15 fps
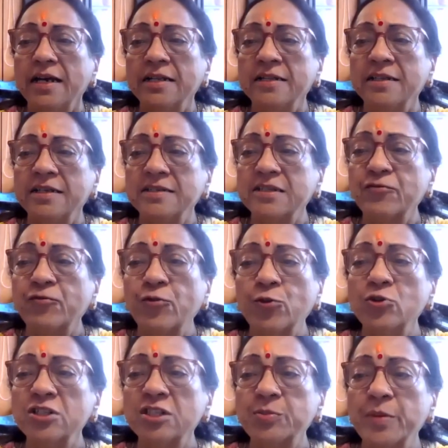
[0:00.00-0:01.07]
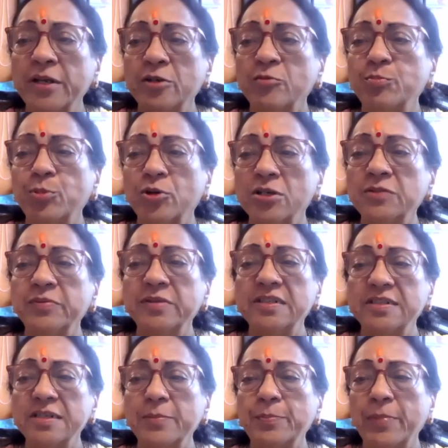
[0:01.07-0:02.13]
and there is a forced menopause, which
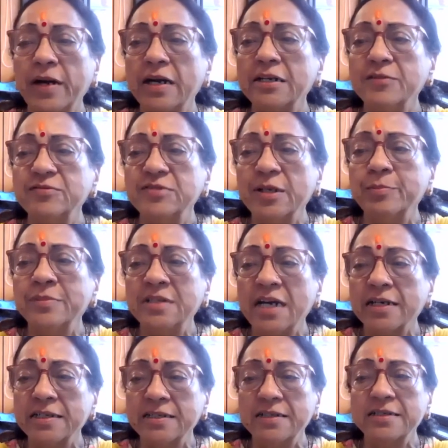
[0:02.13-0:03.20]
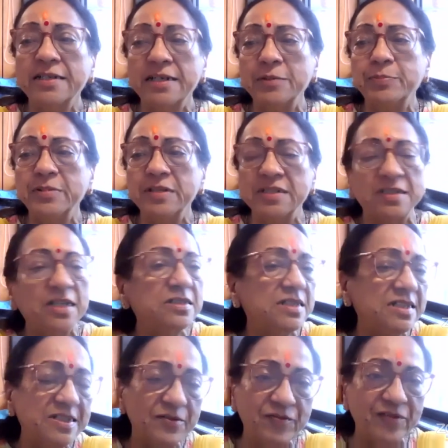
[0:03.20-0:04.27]
is a part of some targeted therapy. Does this
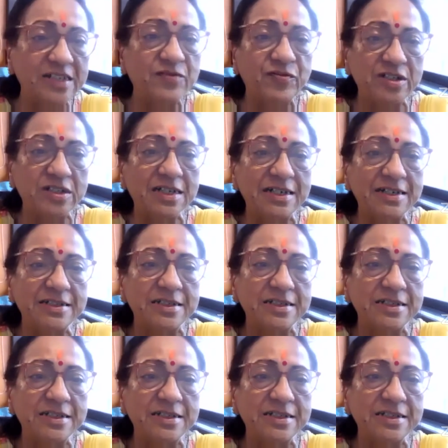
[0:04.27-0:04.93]
affect fertility?